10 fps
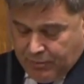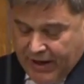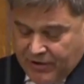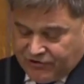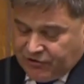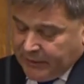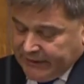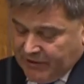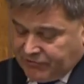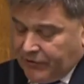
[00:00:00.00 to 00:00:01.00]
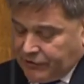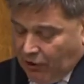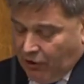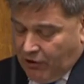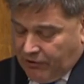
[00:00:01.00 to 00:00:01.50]
Parents have been left in the
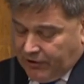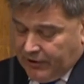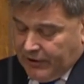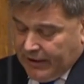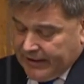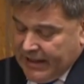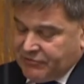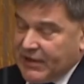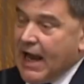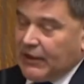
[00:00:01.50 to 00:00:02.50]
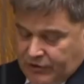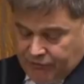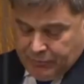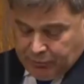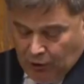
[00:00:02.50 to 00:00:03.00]
dark and even
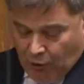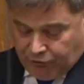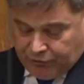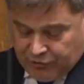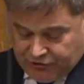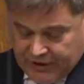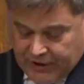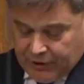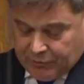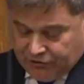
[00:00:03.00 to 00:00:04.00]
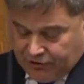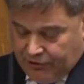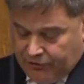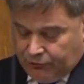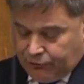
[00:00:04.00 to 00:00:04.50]
actively blocked from seeing the
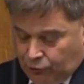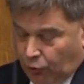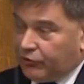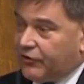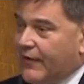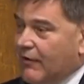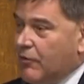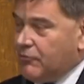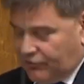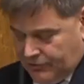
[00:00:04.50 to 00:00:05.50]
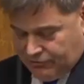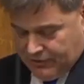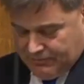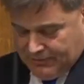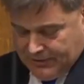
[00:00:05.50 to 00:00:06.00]
material taught to their own
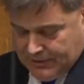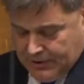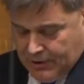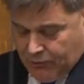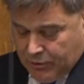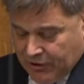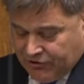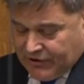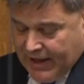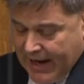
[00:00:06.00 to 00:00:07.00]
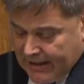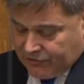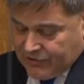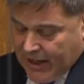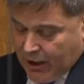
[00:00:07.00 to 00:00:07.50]
children. We must
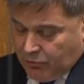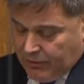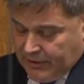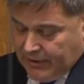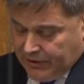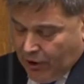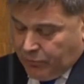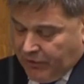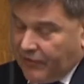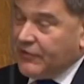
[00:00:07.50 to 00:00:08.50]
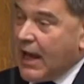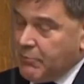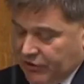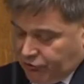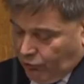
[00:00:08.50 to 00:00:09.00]
act now and hope that the
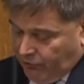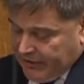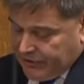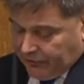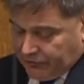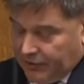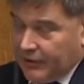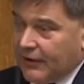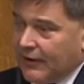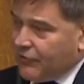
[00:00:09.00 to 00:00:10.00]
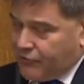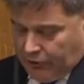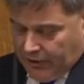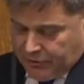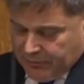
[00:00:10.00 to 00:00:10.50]
damage already done is
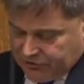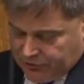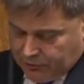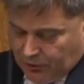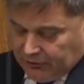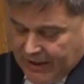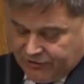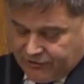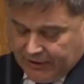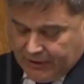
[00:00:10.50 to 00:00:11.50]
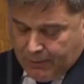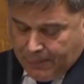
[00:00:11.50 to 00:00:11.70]
not going to be too long-lasting.